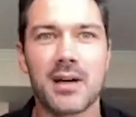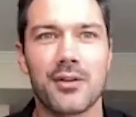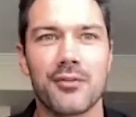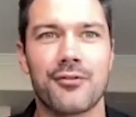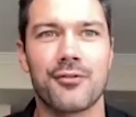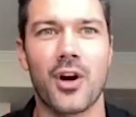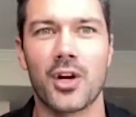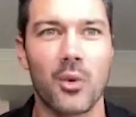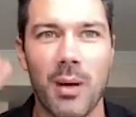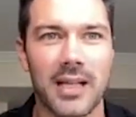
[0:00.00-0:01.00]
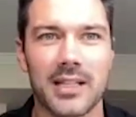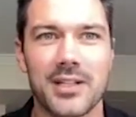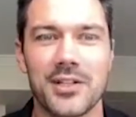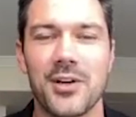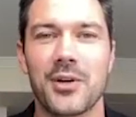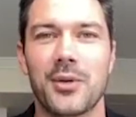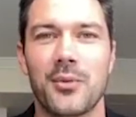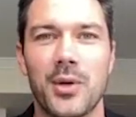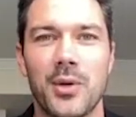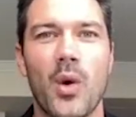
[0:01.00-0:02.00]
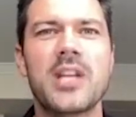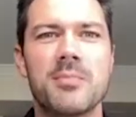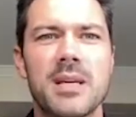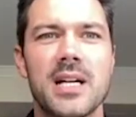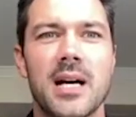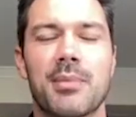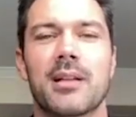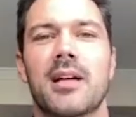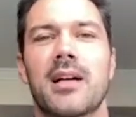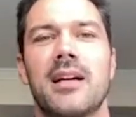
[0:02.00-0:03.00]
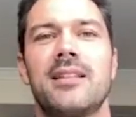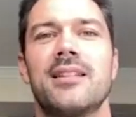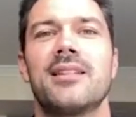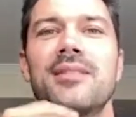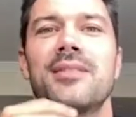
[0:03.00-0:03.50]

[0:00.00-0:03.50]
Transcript: out of autopilot, you know, it, it wakes me up. I, I liked it.